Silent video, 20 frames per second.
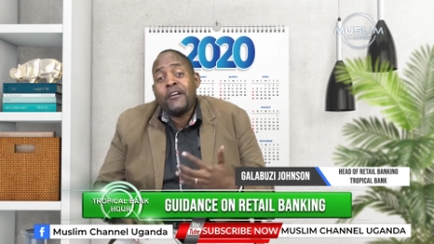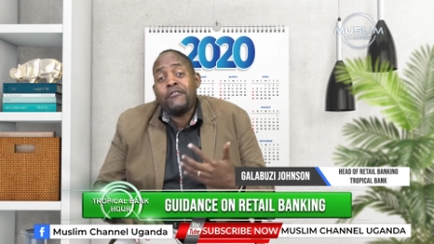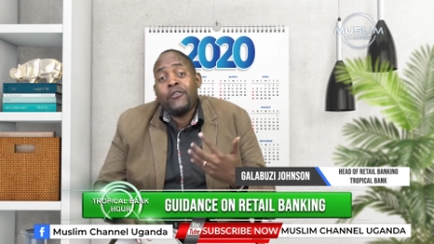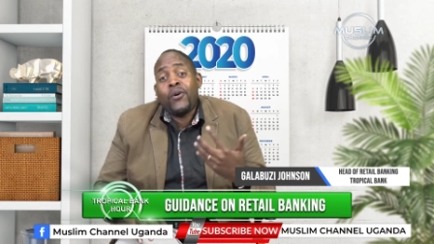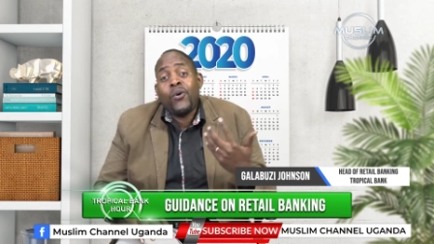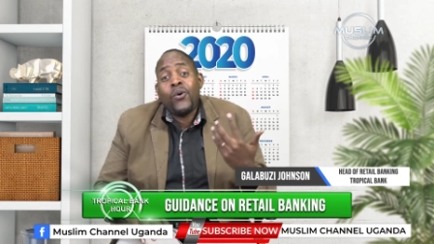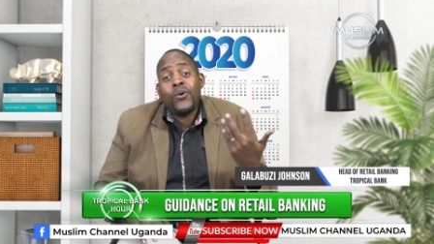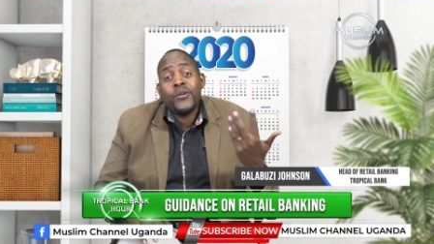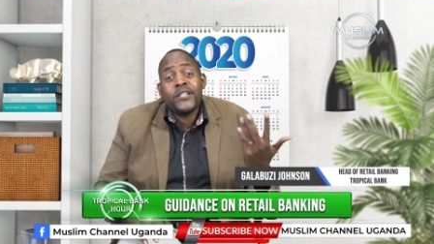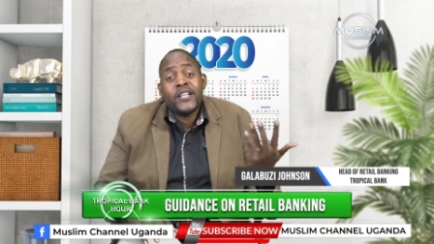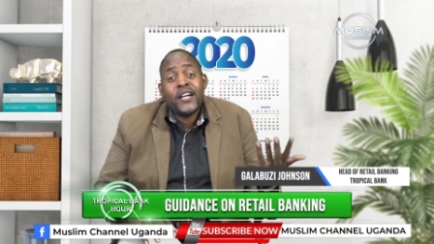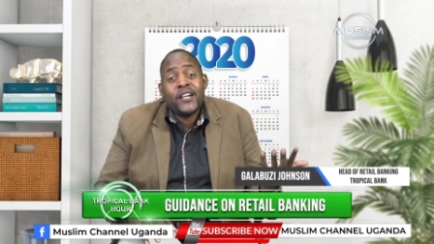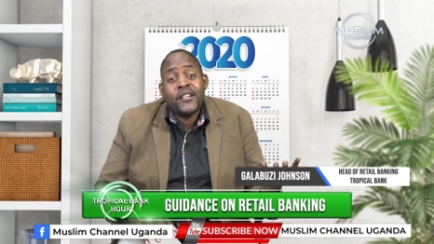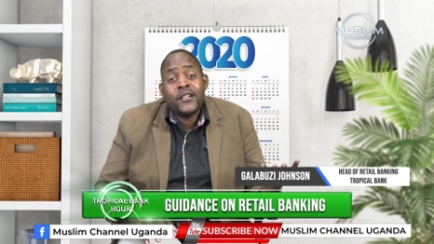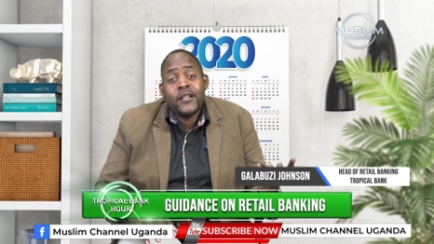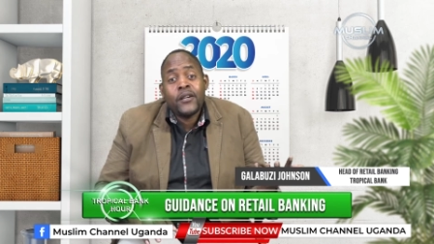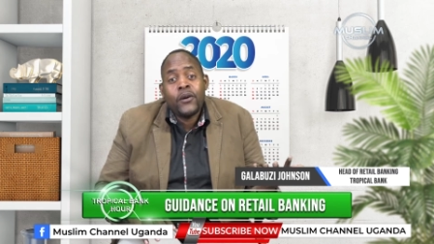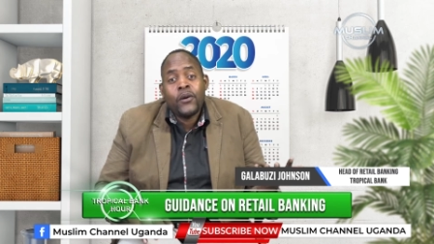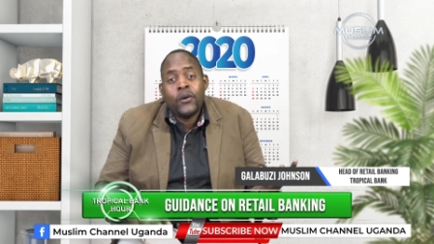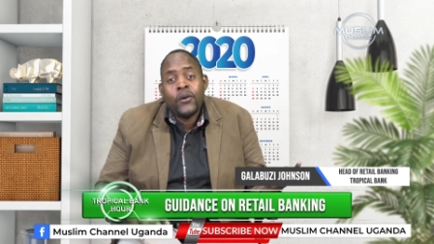
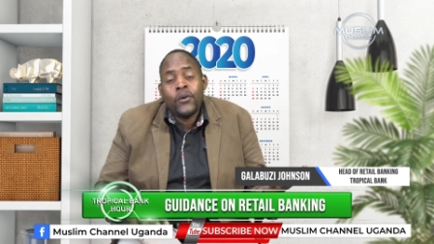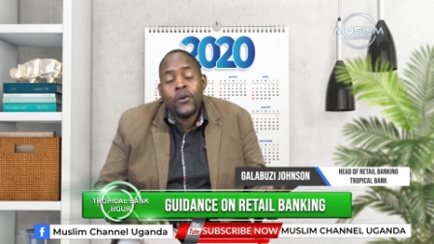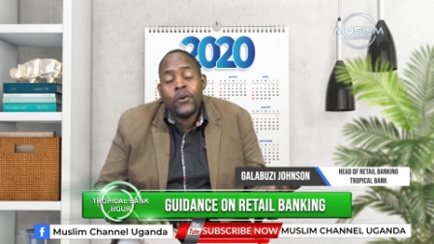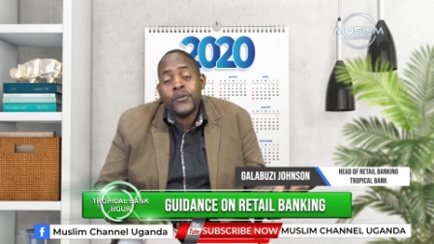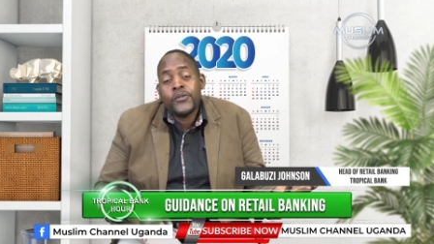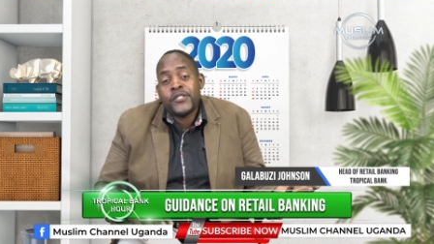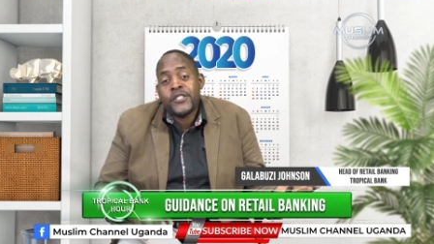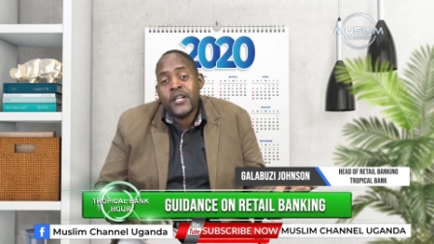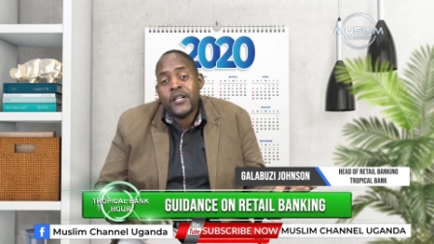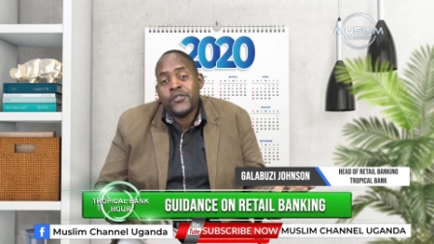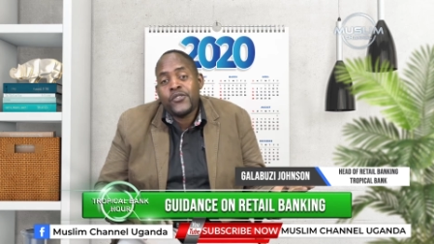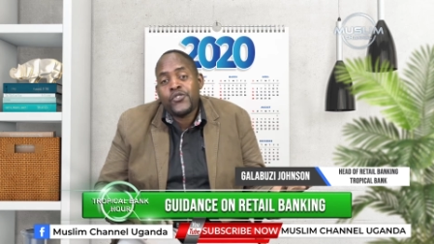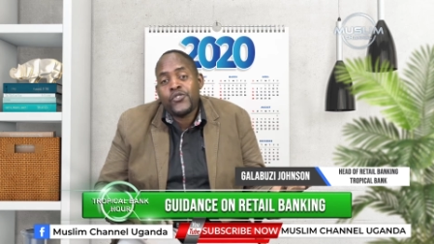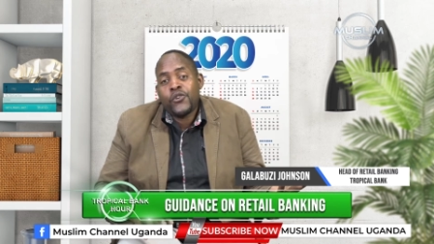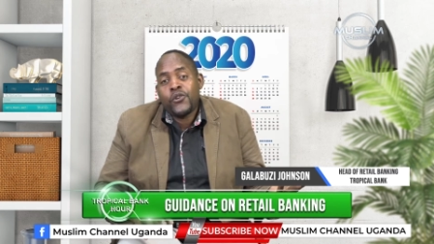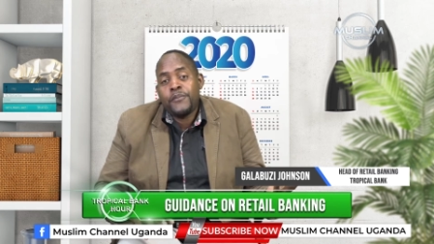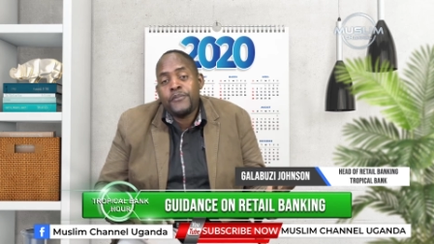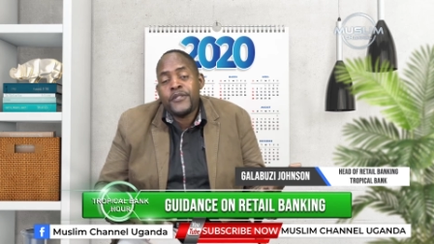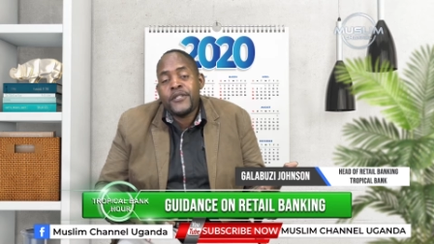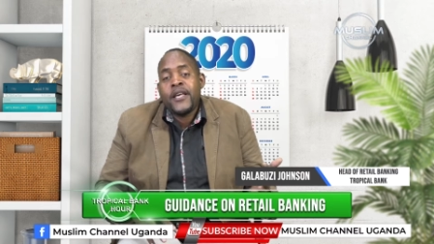wholesale
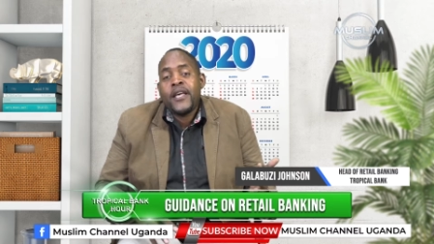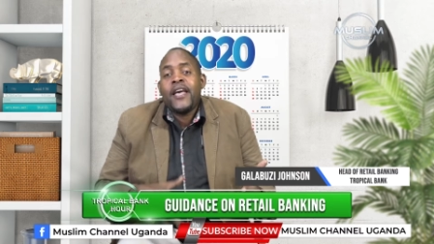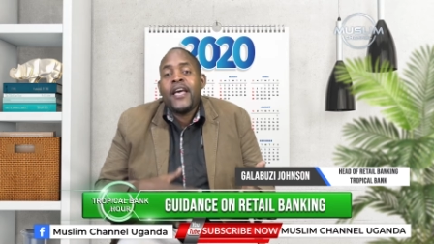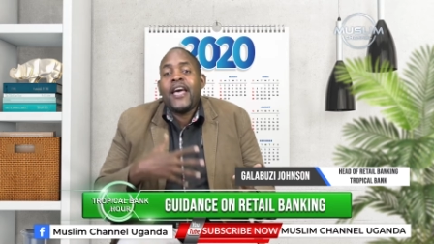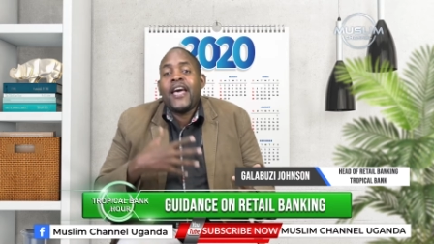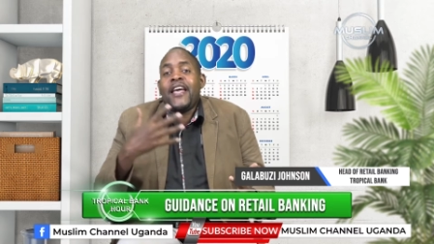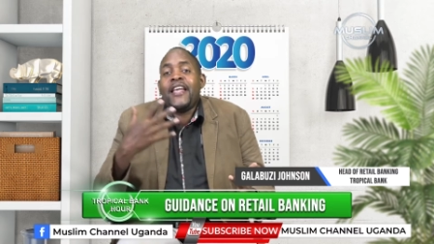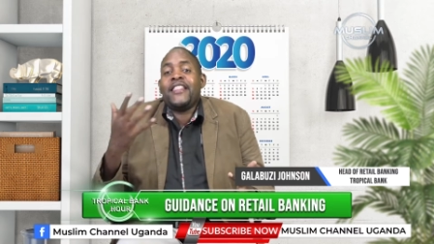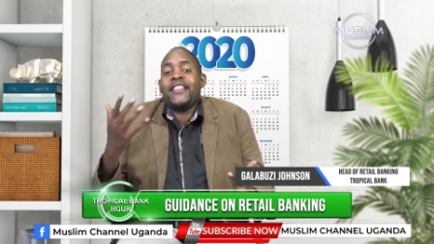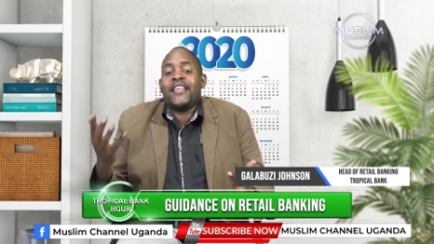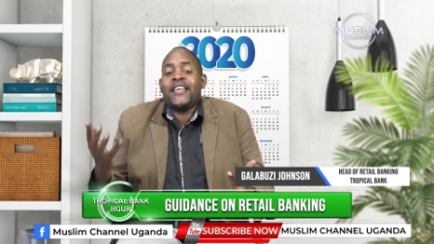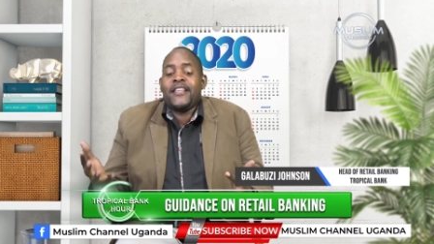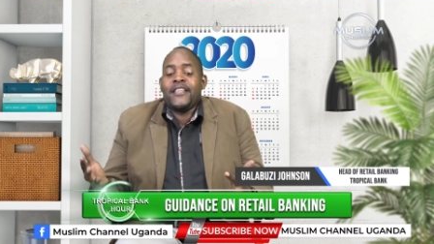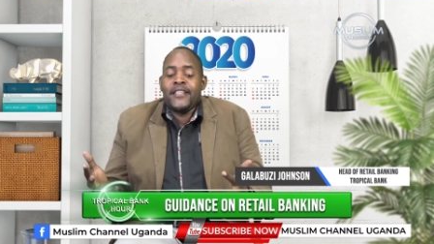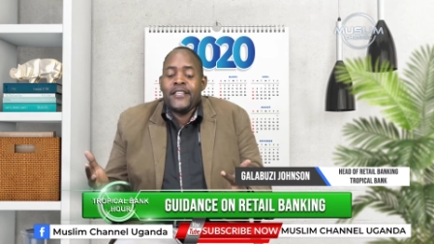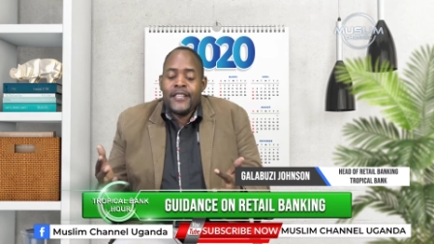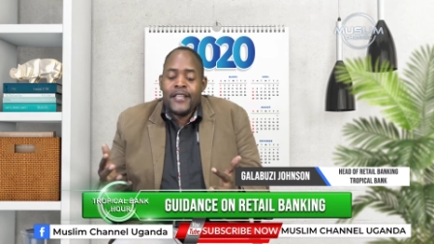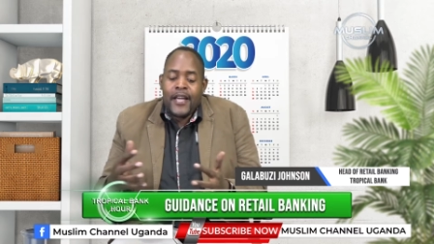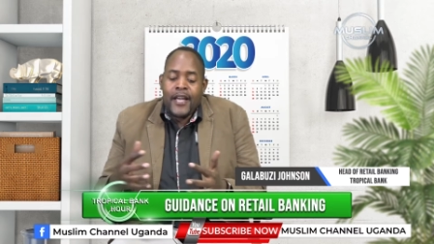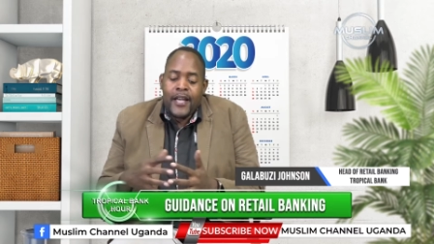shops, and
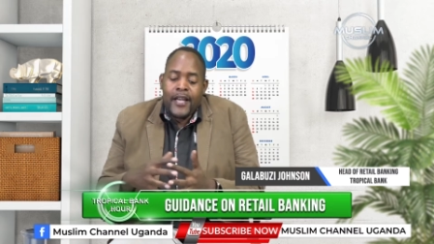then